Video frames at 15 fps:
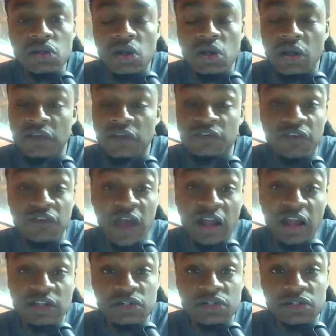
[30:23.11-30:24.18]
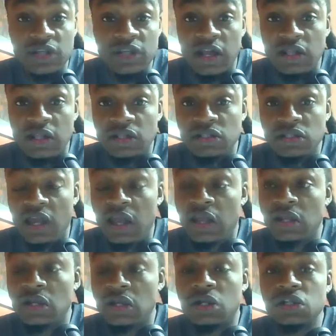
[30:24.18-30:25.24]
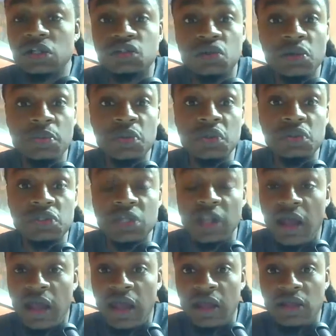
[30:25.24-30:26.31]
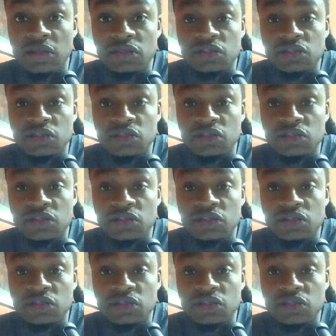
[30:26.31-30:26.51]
There's factors that contribute to that,